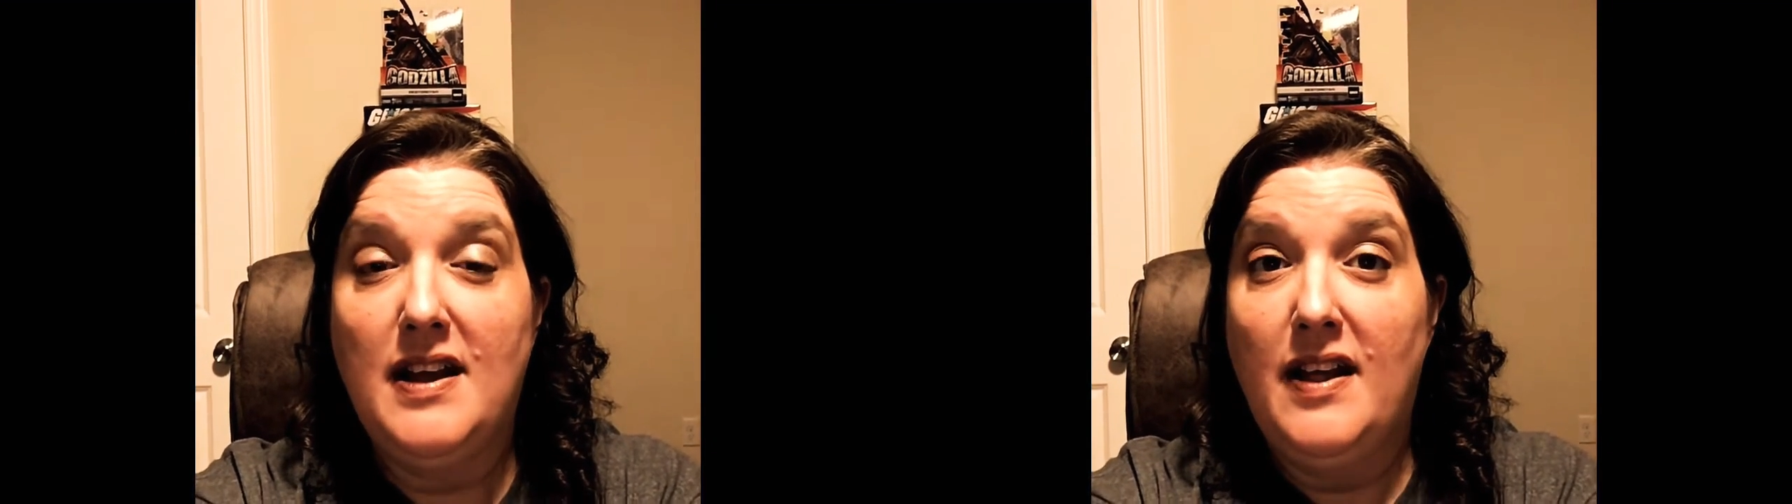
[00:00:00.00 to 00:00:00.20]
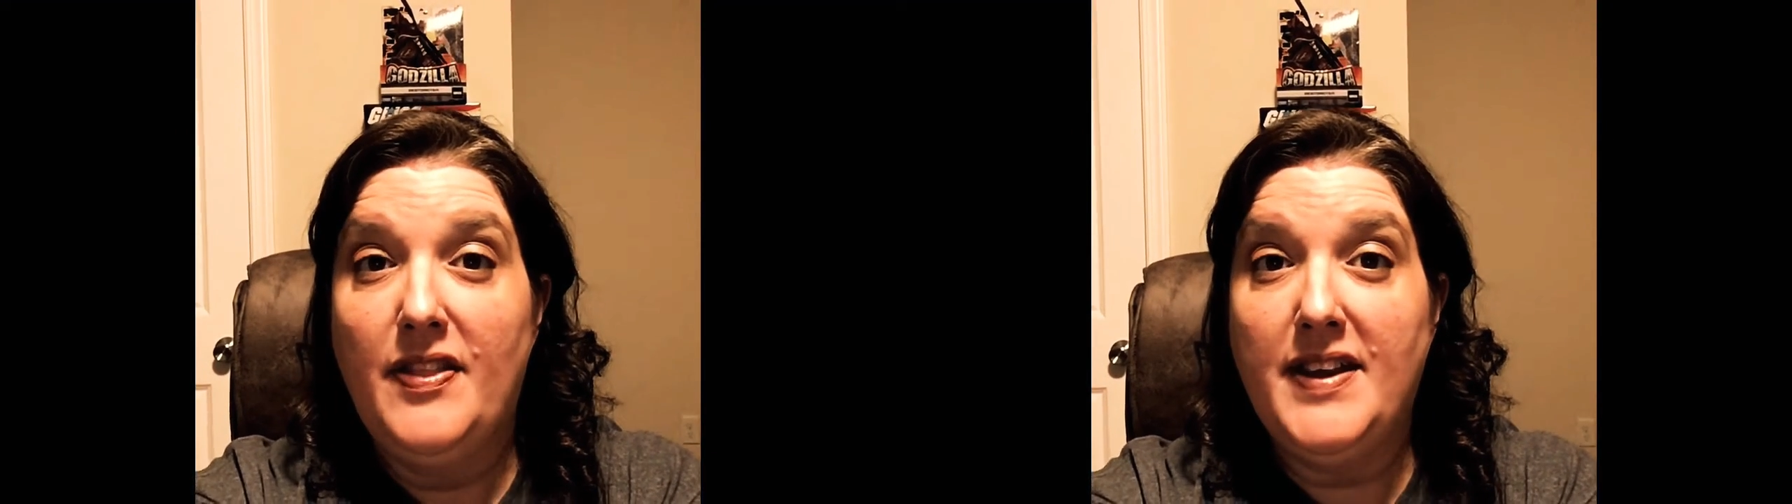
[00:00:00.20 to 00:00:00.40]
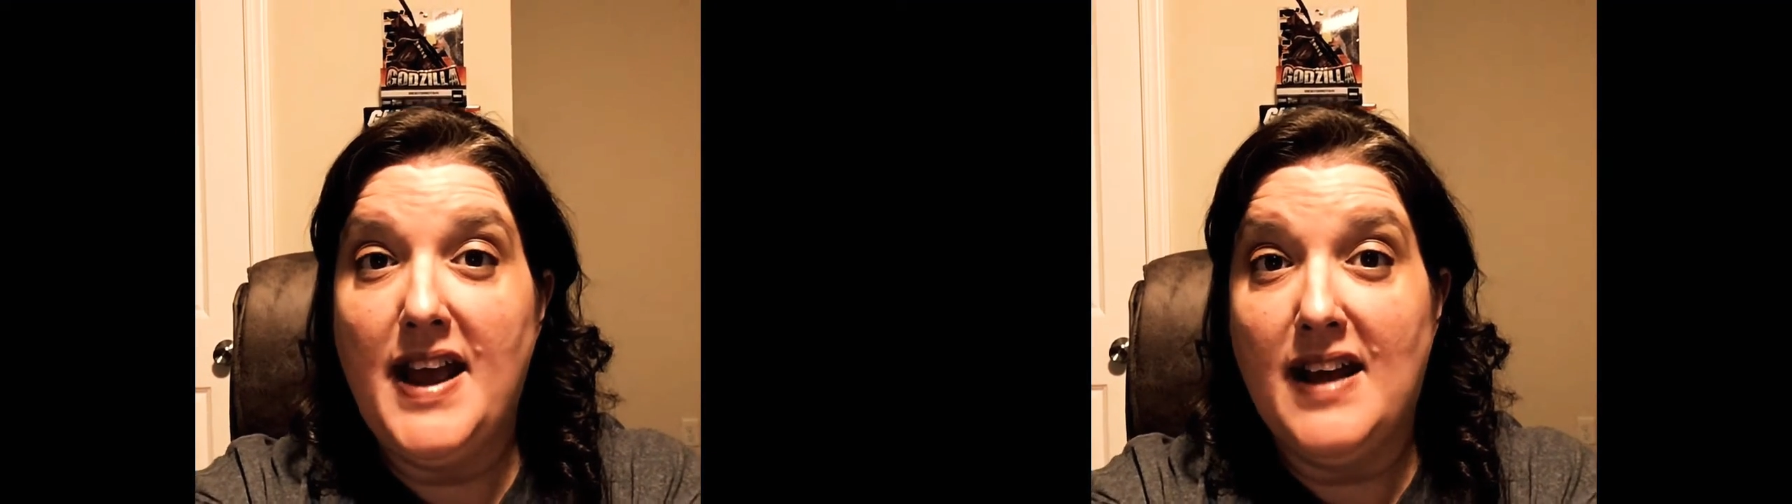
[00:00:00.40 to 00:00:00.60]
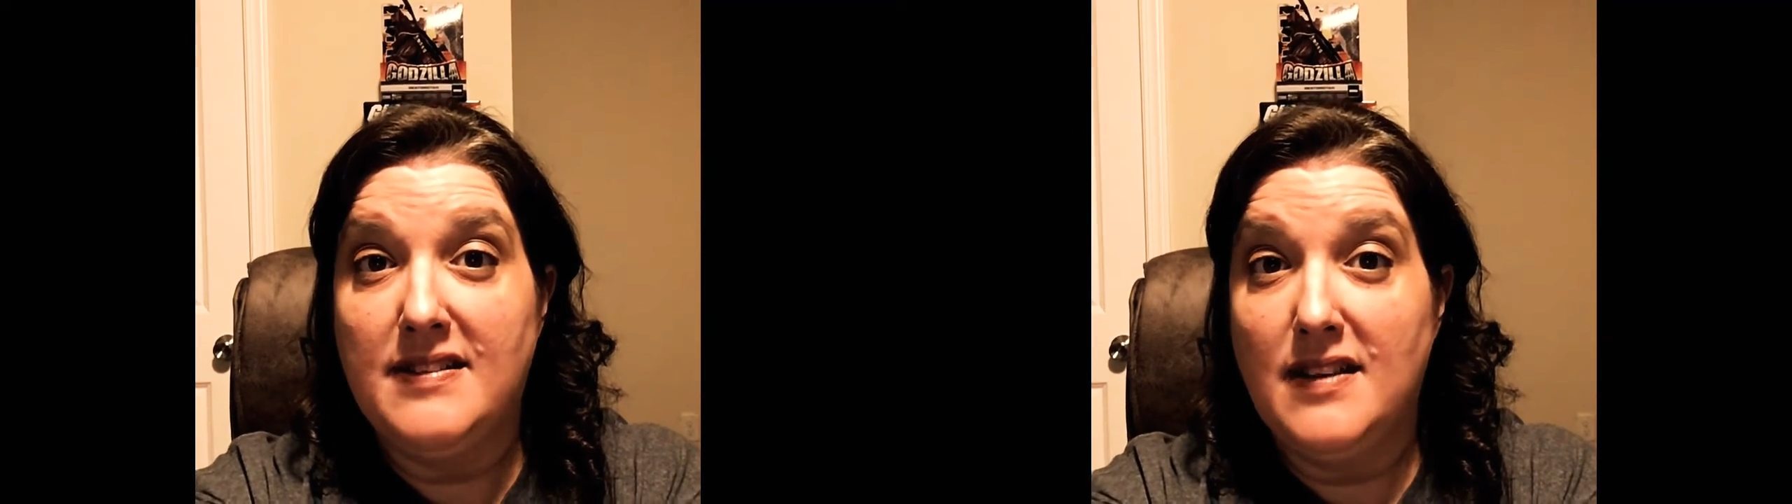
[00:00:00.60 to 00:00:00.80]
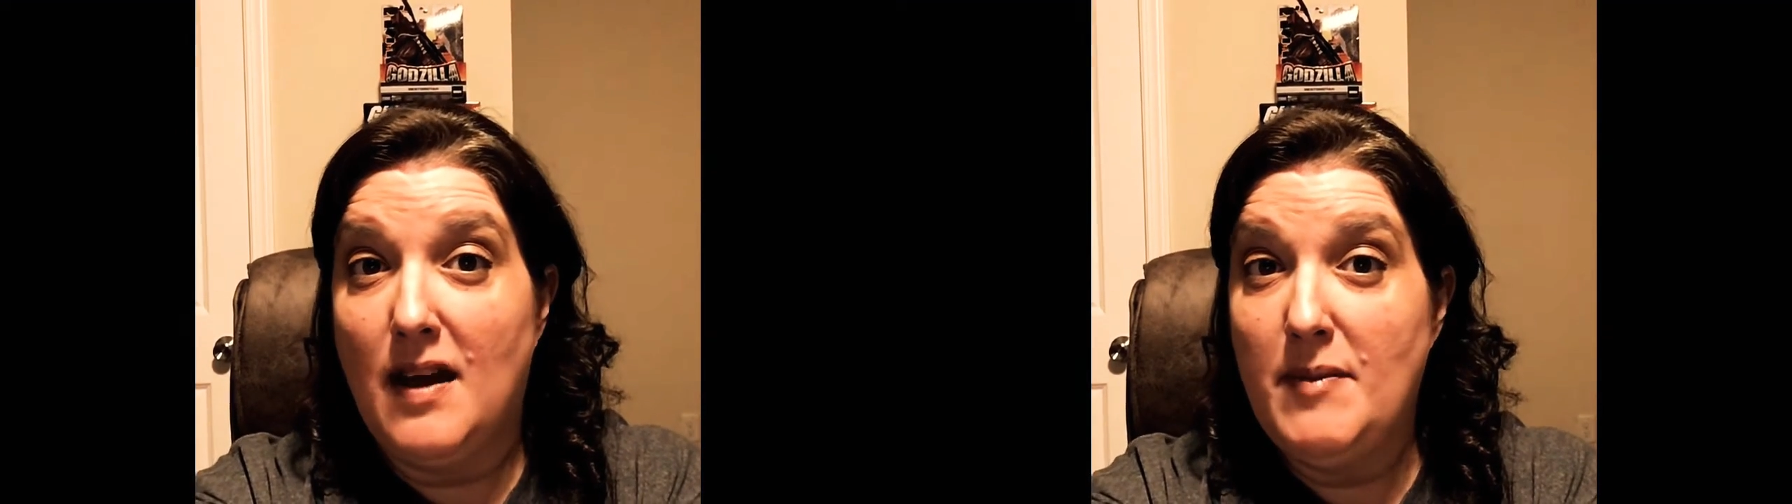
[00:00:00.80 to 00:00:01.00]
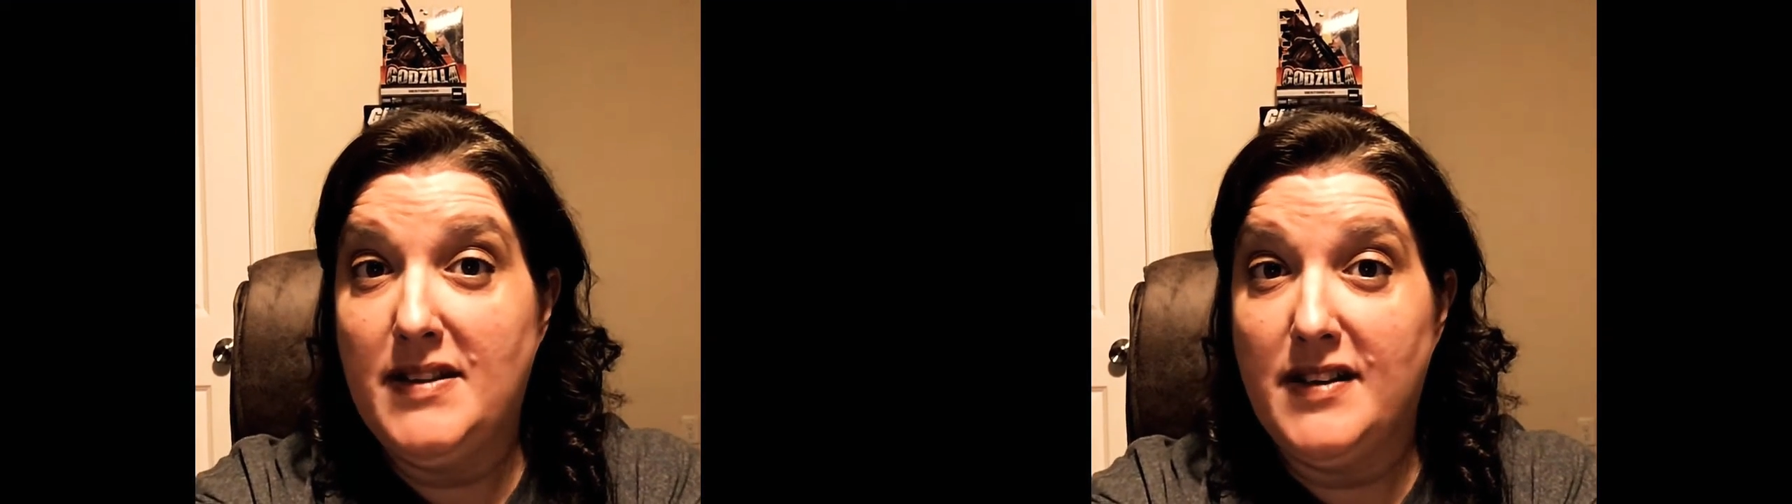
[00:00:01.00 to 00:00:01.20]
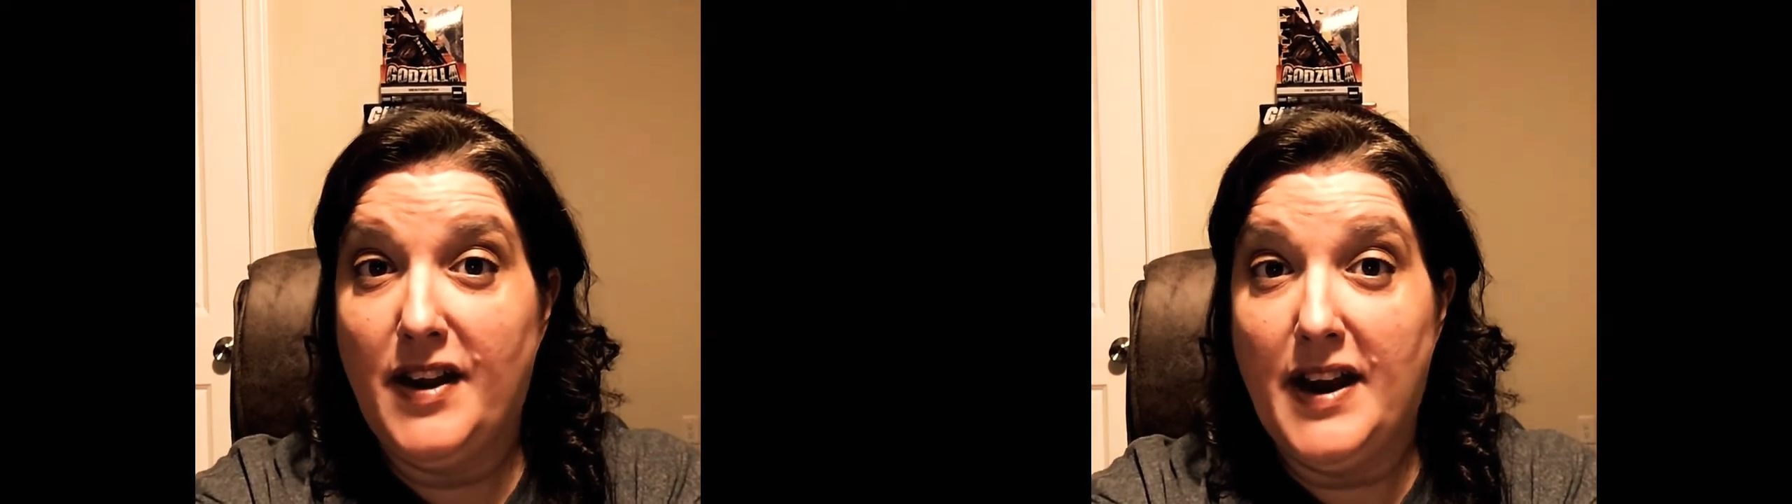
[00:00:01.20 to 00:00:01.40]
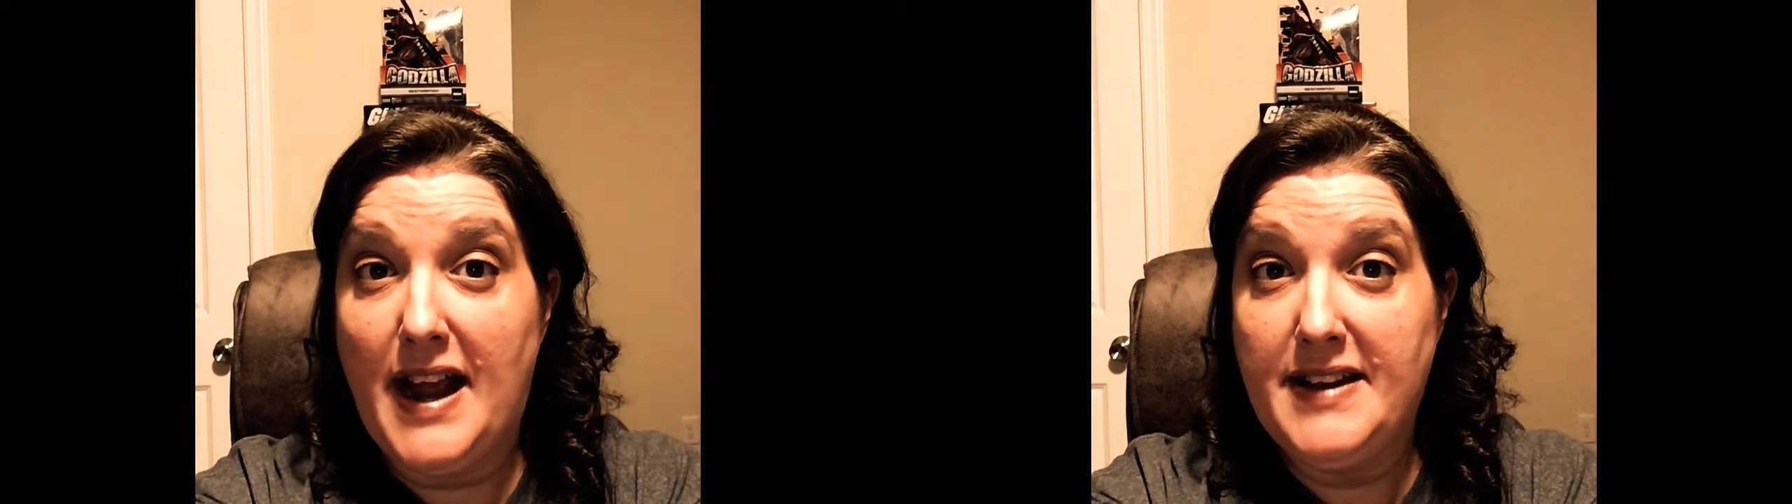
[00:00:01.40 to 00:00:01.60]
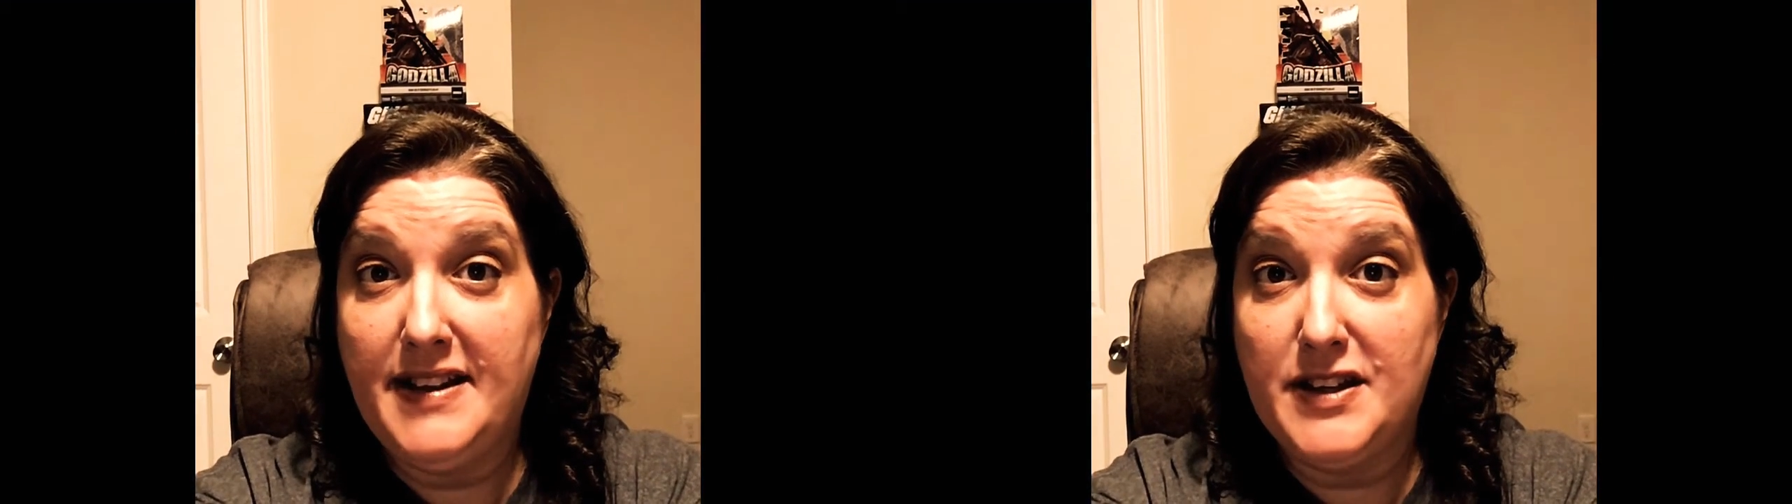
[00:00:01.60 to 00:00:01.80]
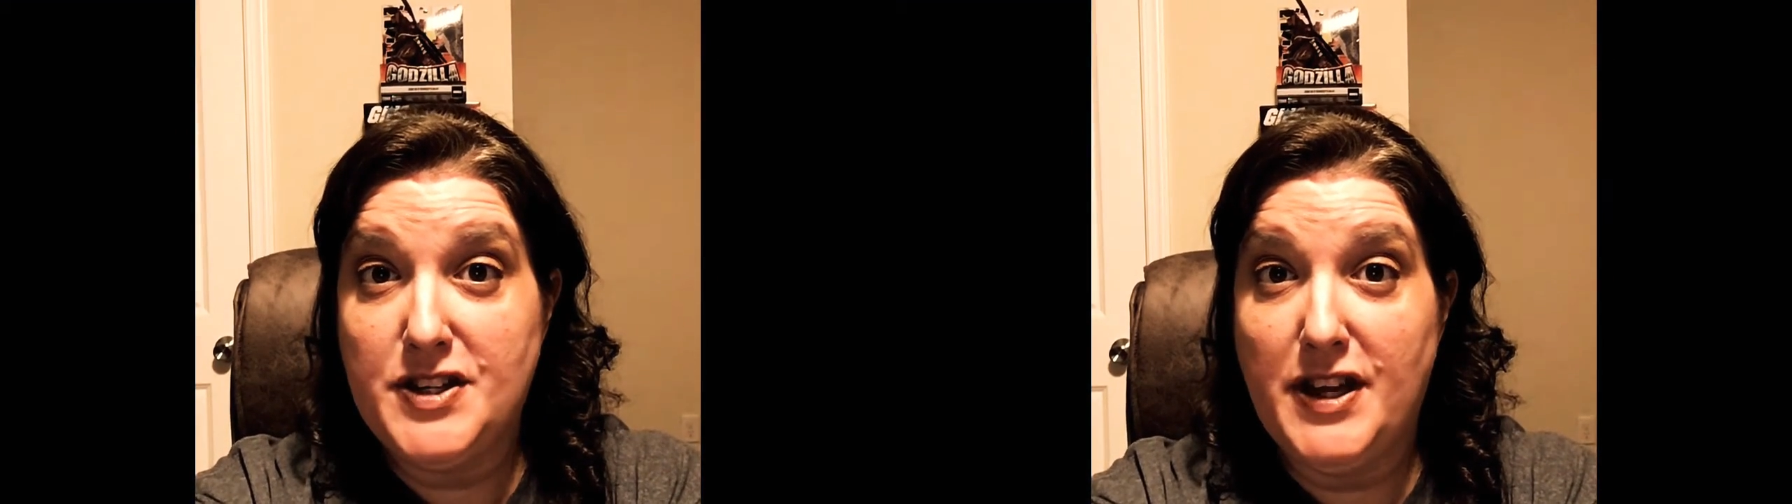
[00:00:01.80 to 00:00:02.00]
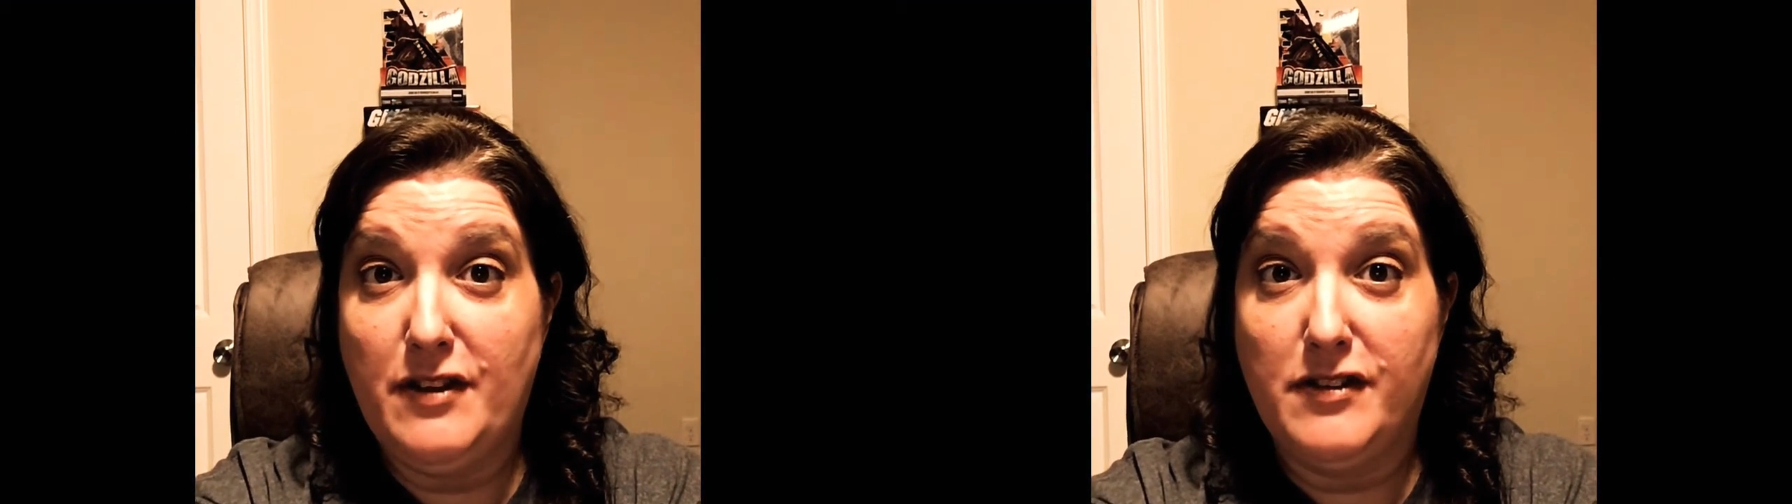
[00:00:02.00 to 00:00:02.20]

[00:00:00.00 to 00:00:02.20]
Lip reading: Then yes, it's a good idea to use the